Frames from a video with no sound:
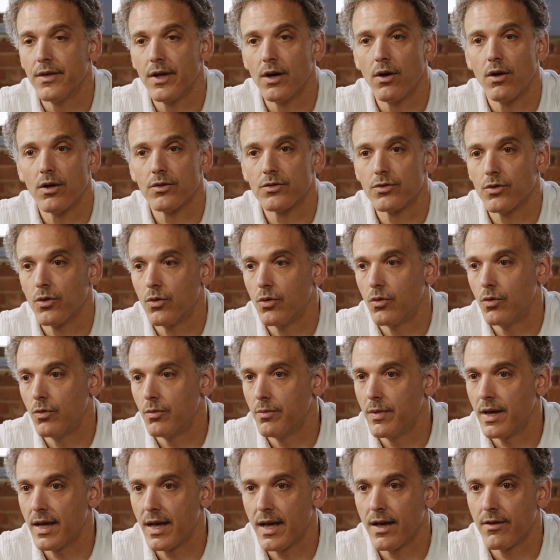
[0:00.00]
They also
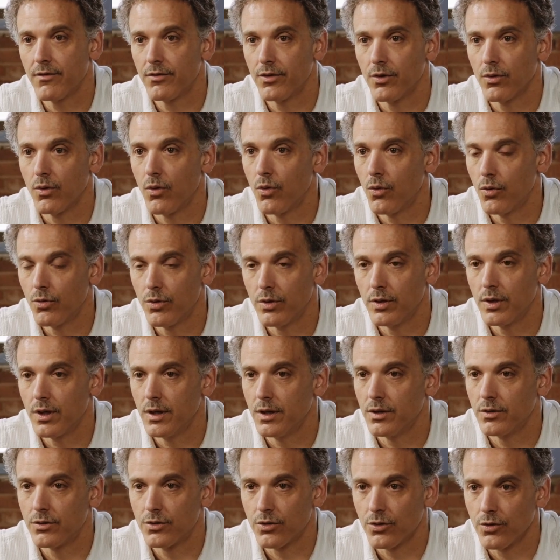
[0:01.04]
may have their own
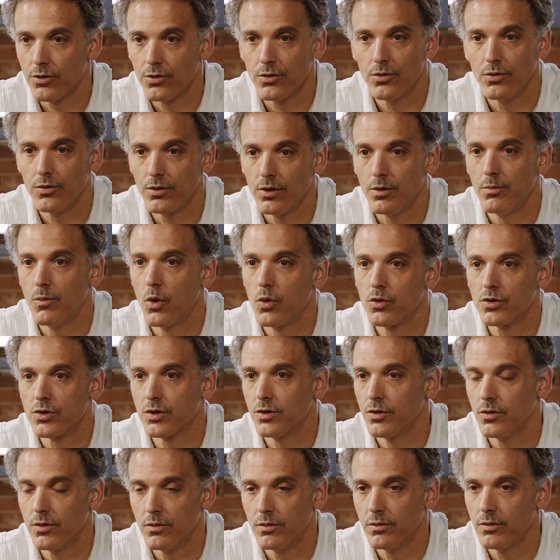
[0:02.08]
internal
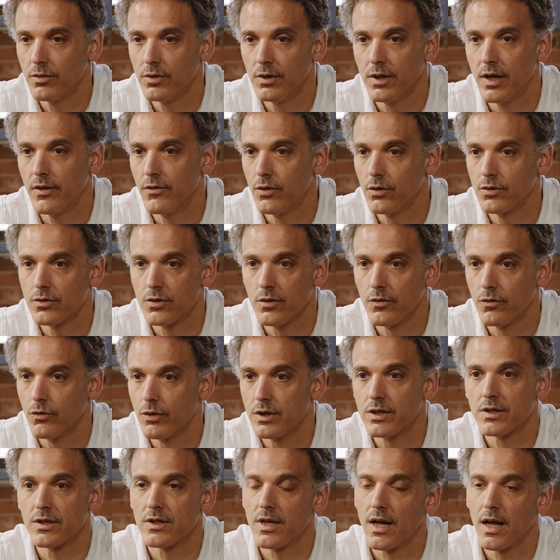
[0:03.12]
emotional levels of
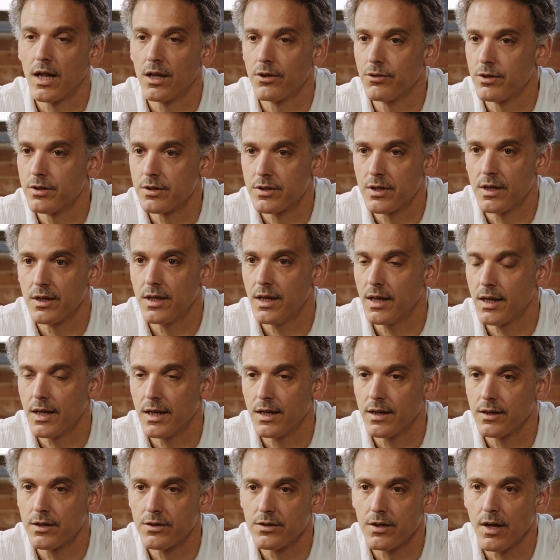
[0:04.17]
risk tolerance that they
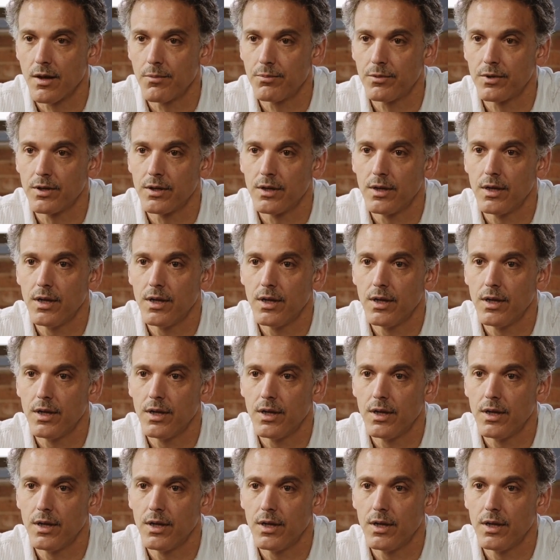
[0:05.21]
can accept.